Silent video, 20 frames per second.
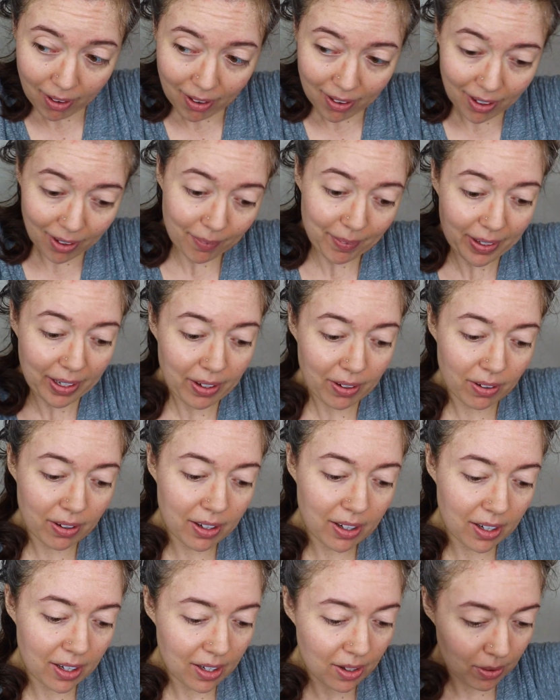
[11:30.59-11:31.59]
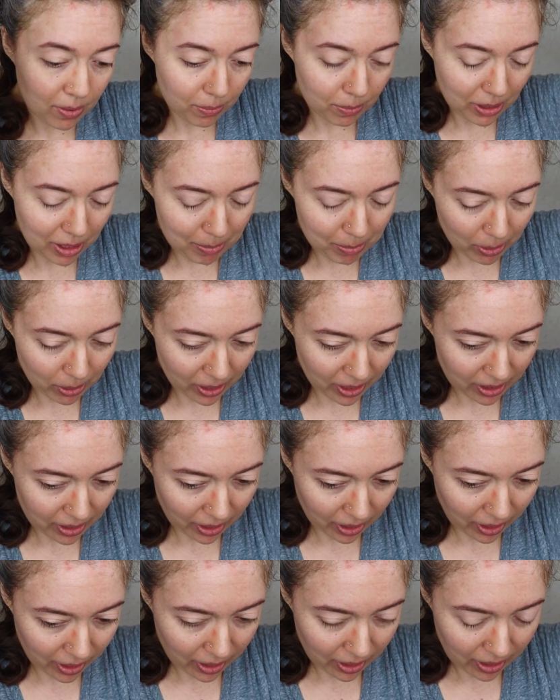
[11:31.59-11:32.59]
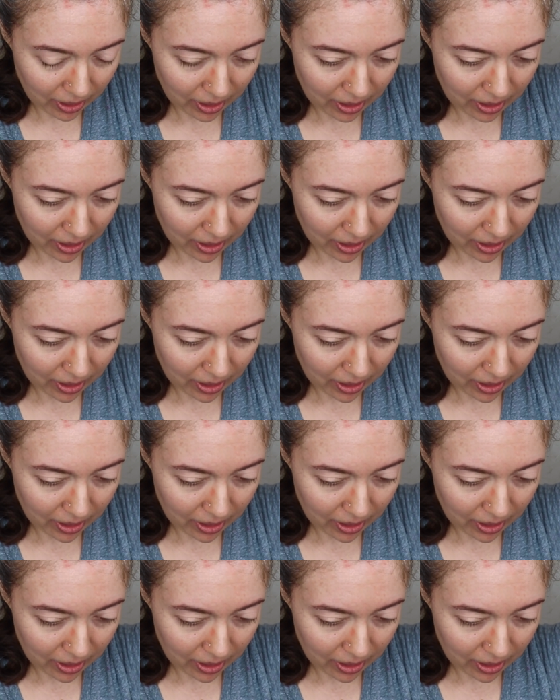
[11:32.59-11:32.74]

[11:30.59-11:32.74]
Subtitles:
Here we go. One more, I think.